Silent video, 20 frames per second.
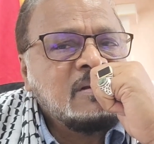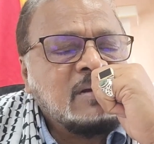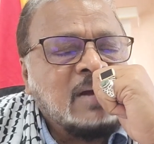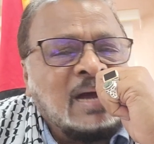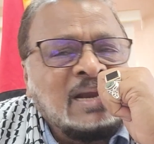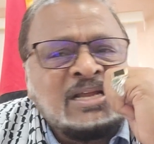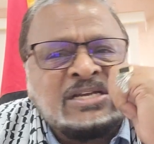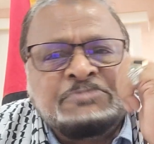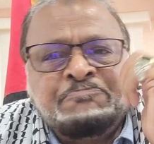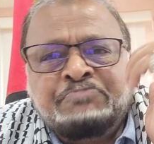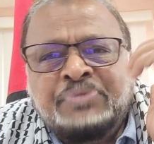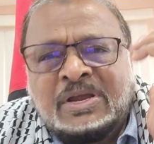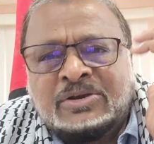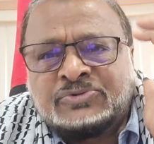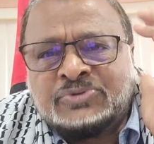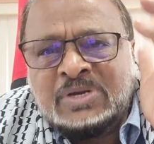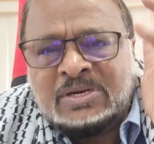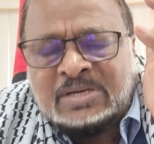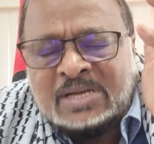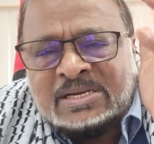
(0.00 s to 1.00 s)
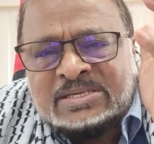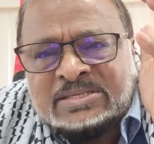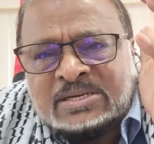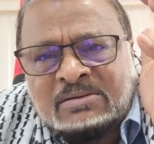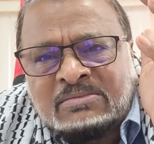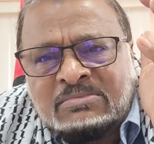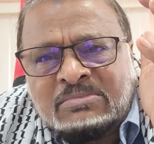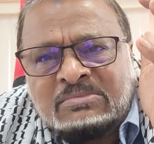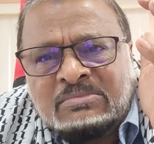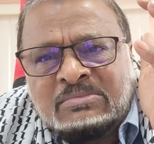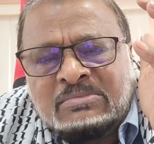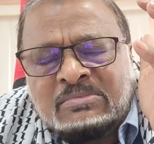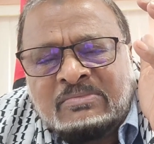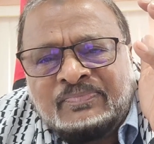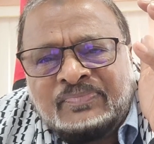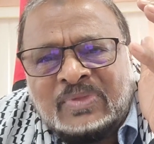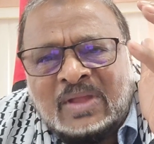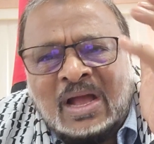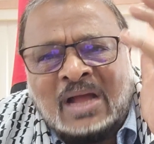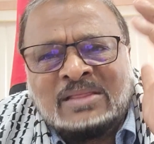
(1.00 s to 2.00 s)
and his patriotism,
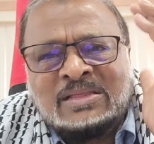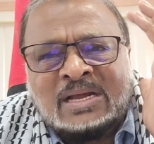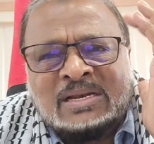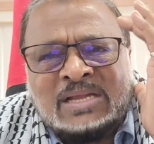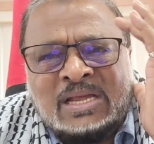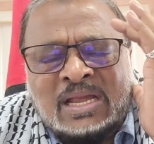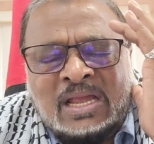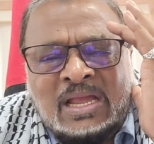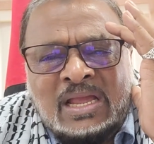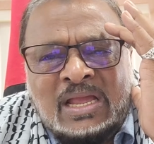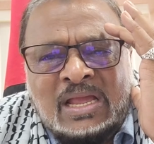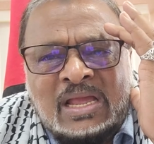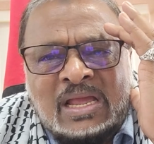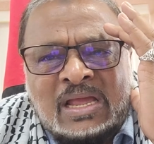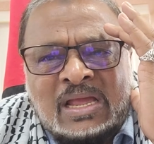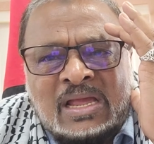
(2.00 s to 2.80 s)
and that he